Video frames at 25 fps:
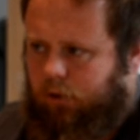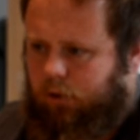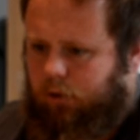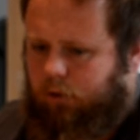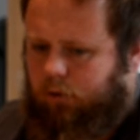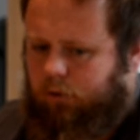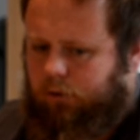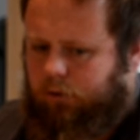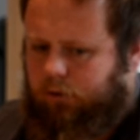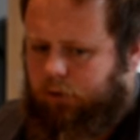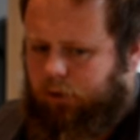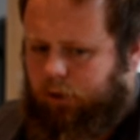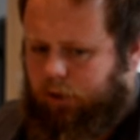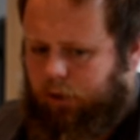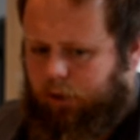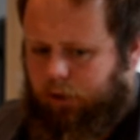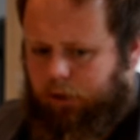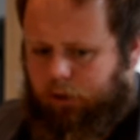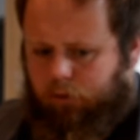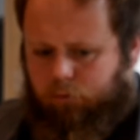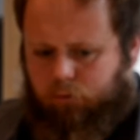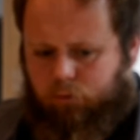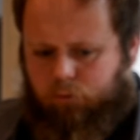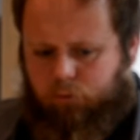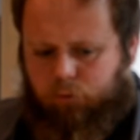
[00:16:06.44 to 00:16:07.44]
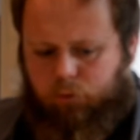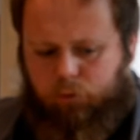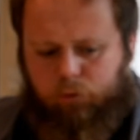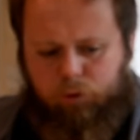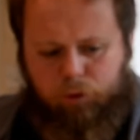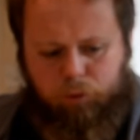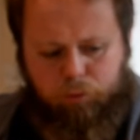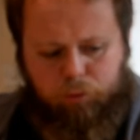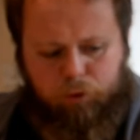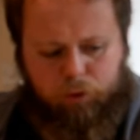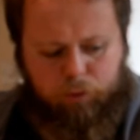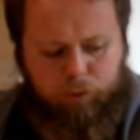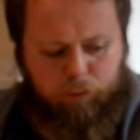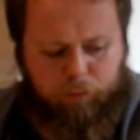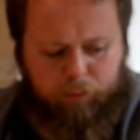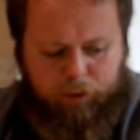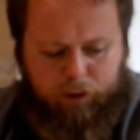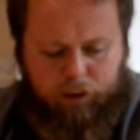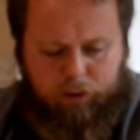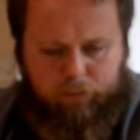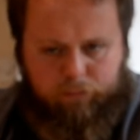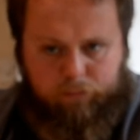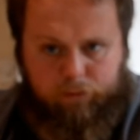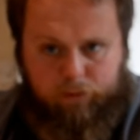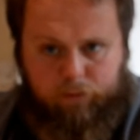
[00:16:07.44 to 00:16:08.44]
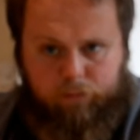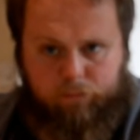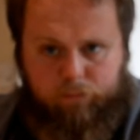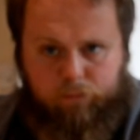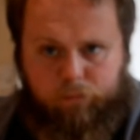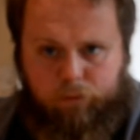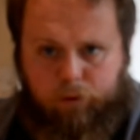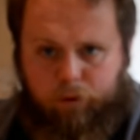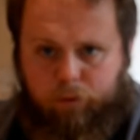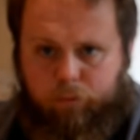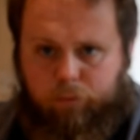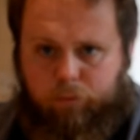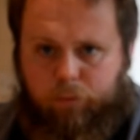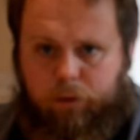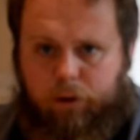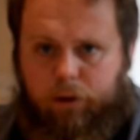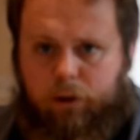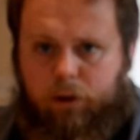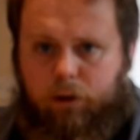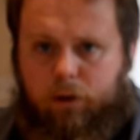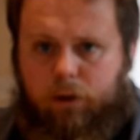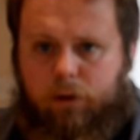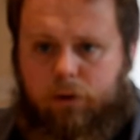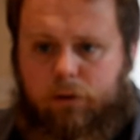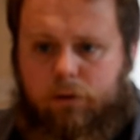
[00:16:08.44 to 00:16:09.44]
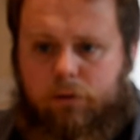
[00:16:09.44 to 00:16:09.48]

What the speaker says: So yeah, that one could probably benefit from I